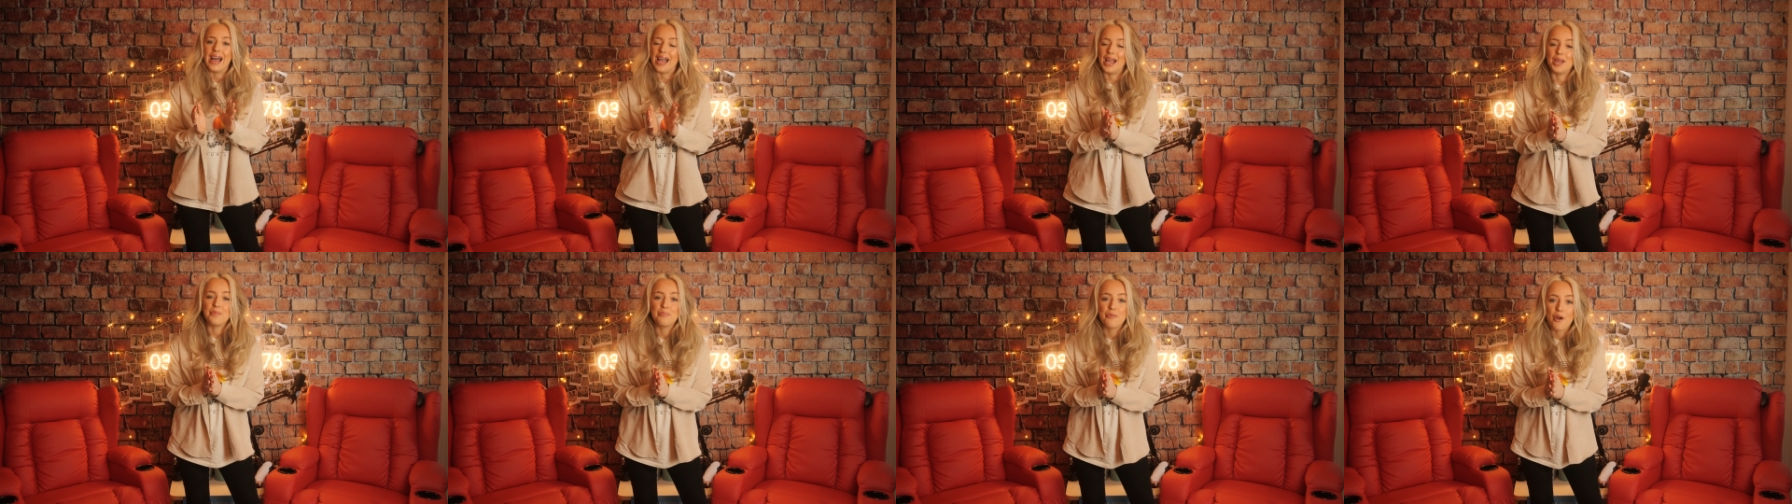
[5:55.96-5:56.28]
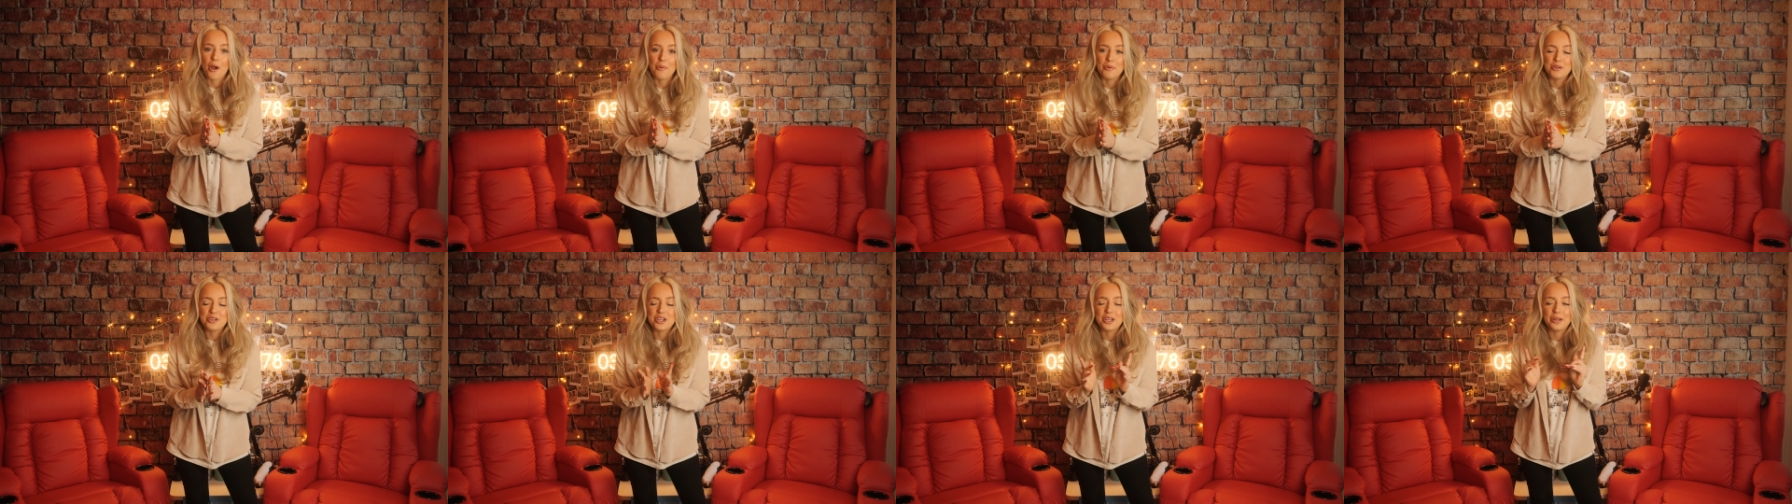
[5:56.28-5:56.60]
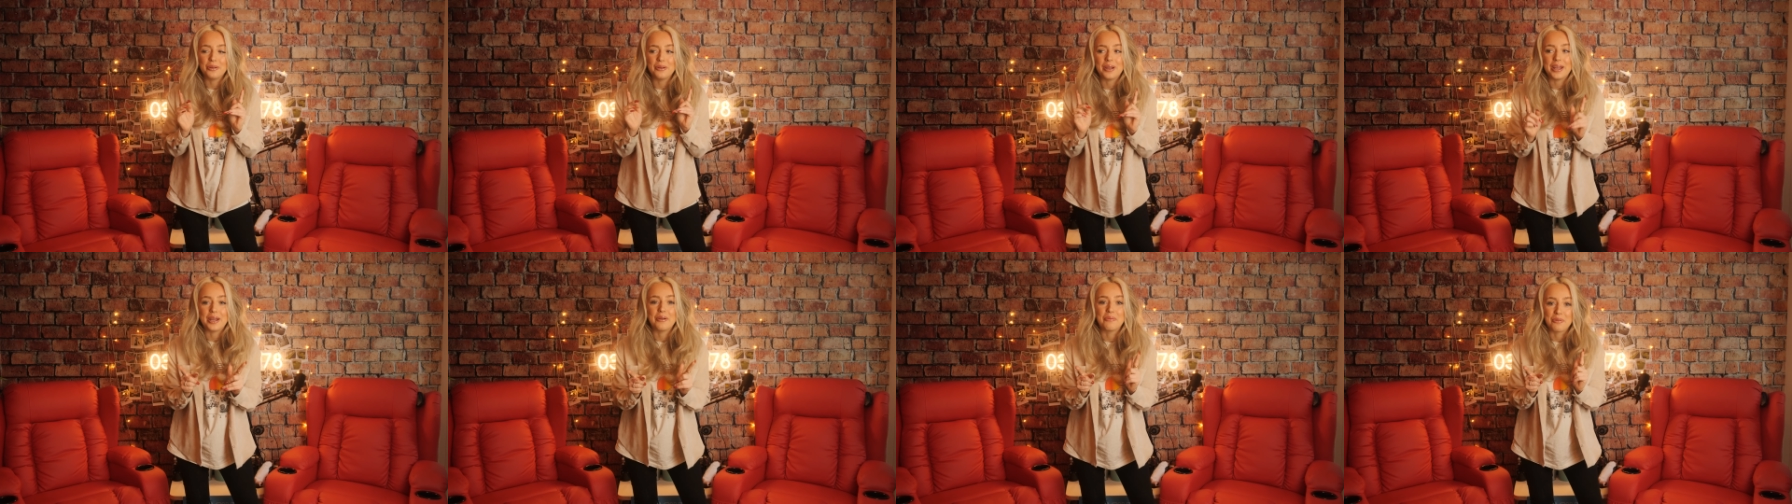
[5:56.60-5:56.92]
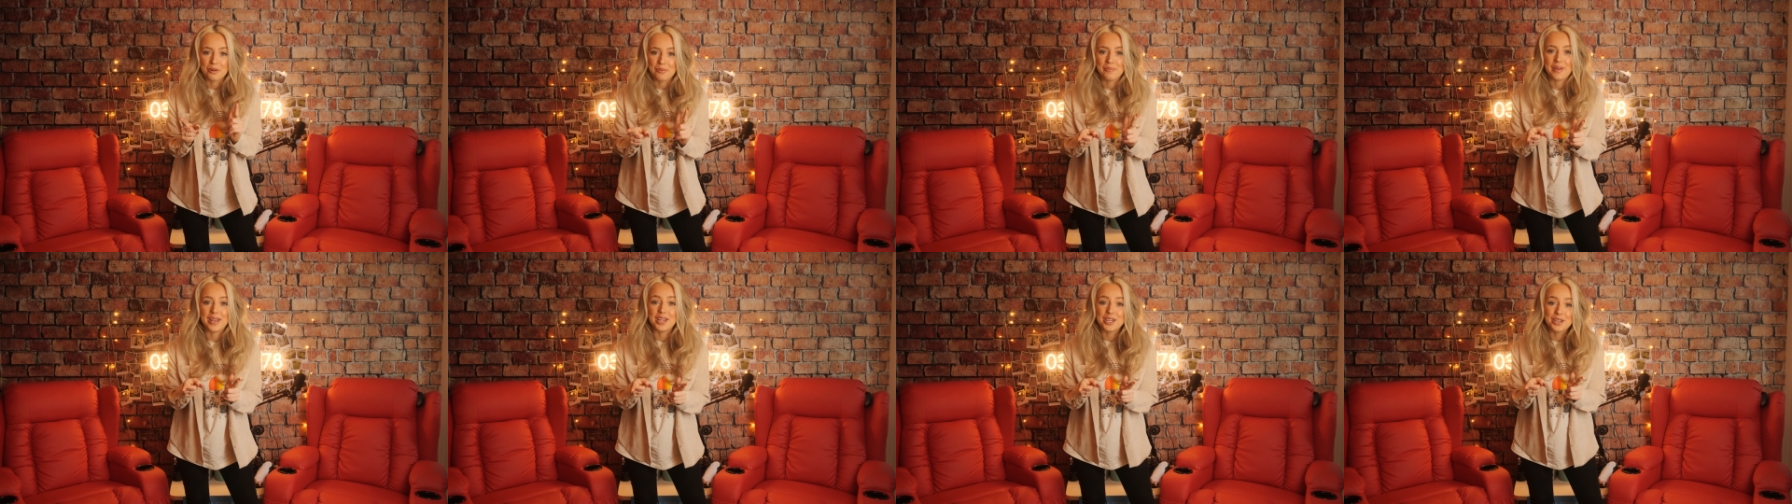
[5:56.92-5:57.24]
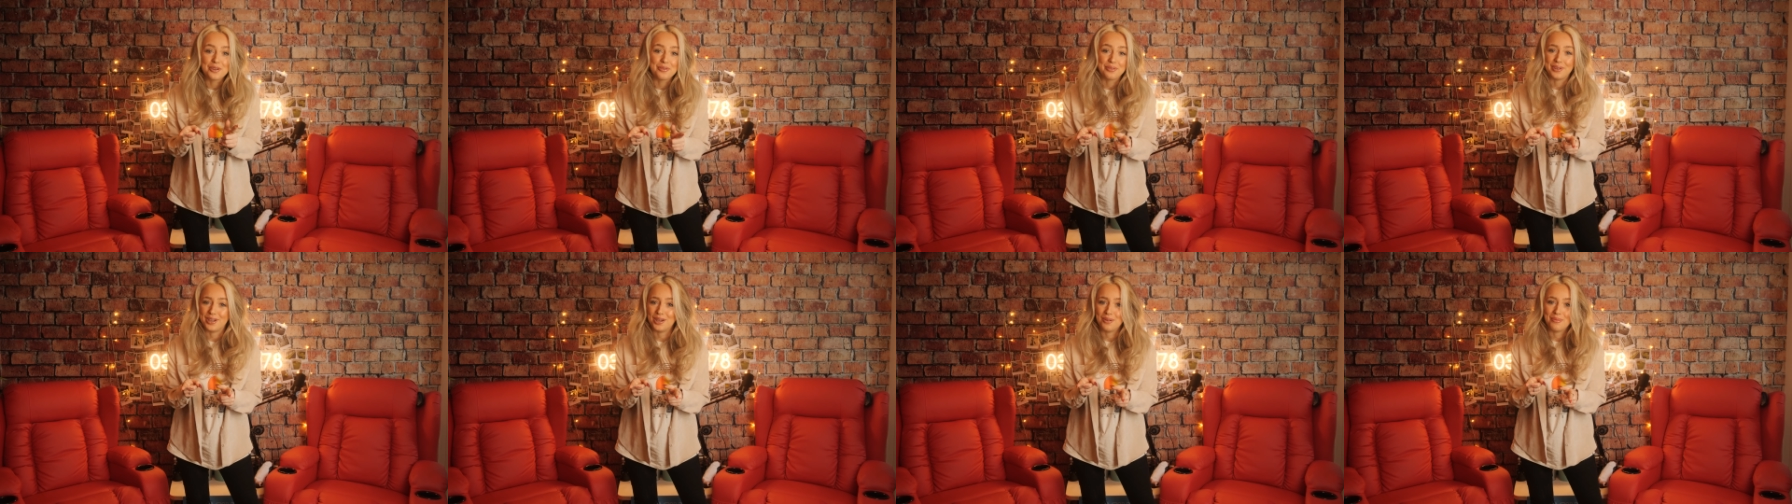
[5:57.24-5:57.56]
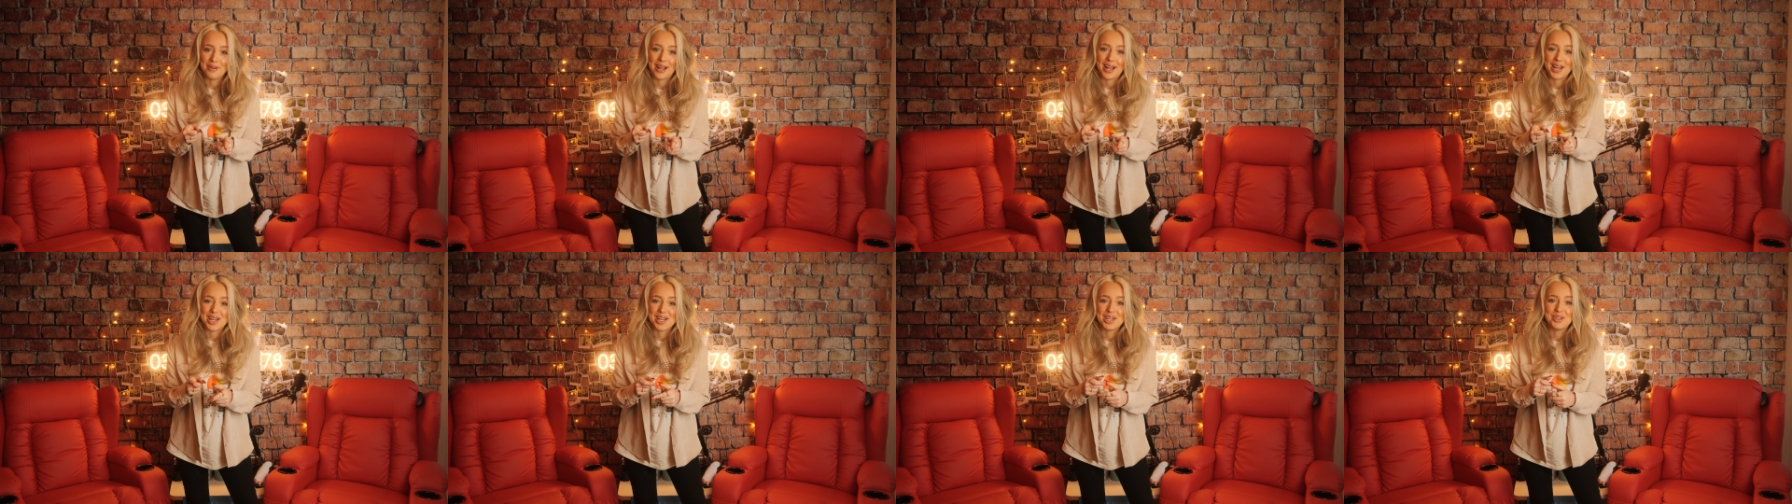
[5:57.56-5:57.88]
I promise you it will make you feel
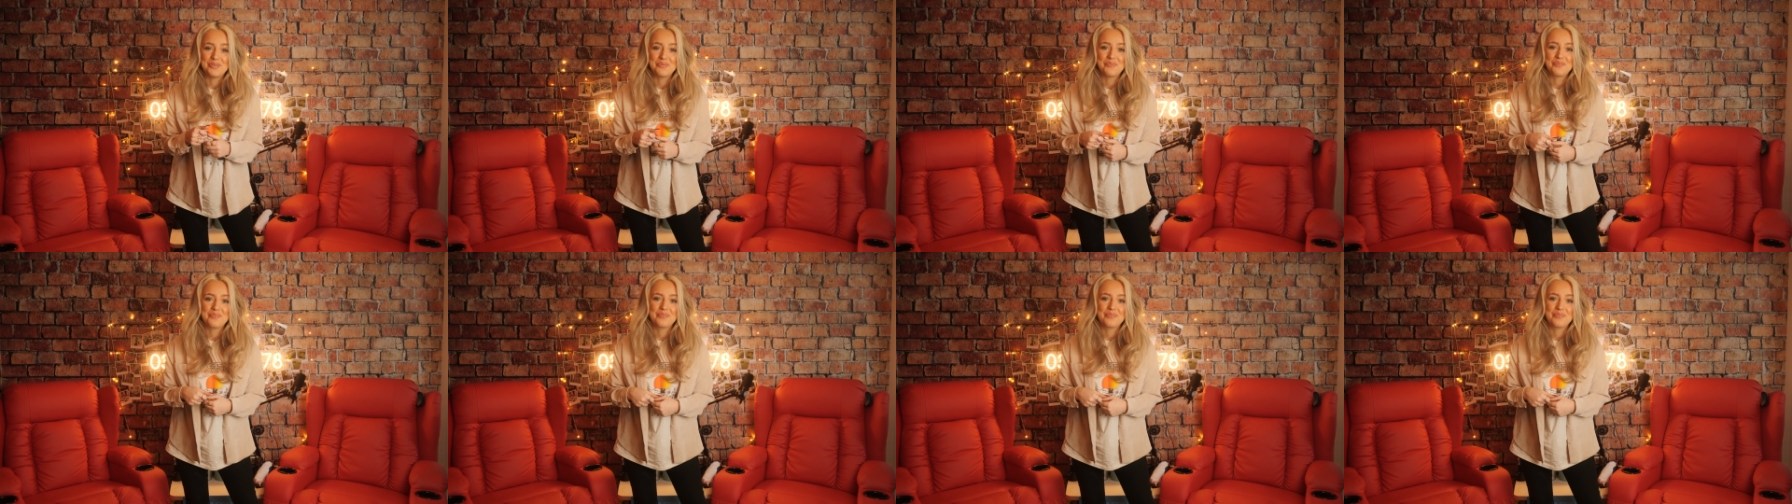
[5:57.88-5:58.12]
better.